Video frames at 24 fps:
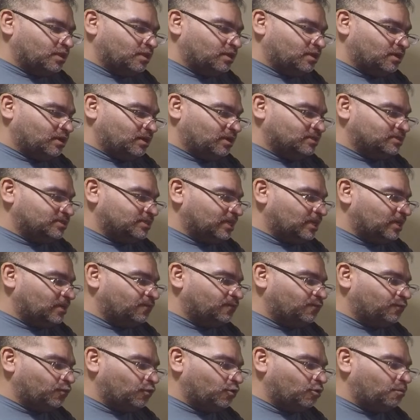It's not a
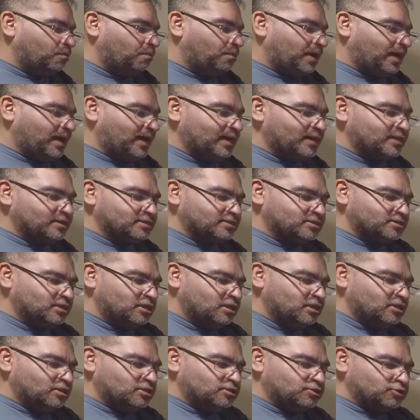full box,
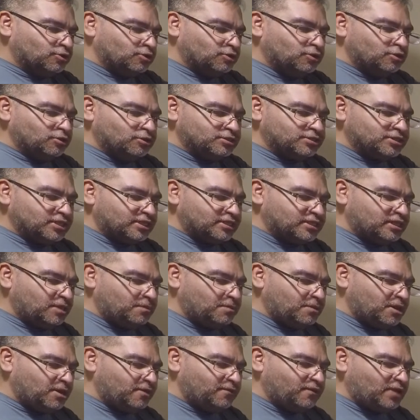so it looks like they
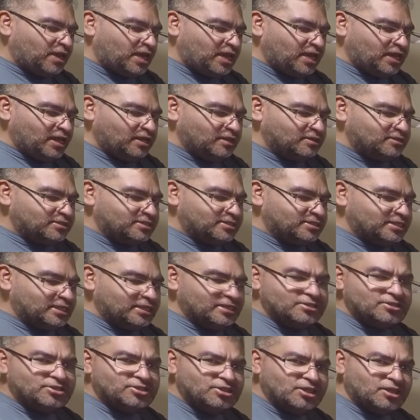may have had
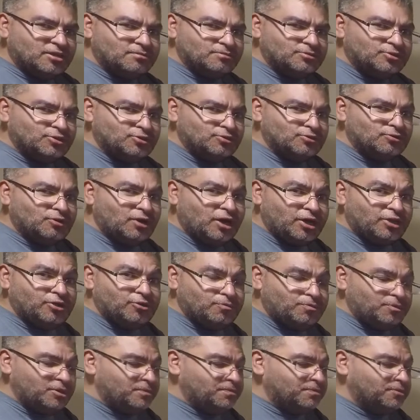sent some to other
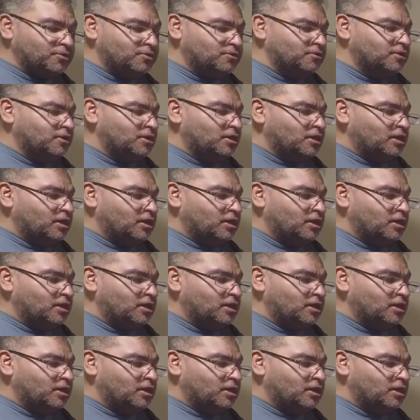people.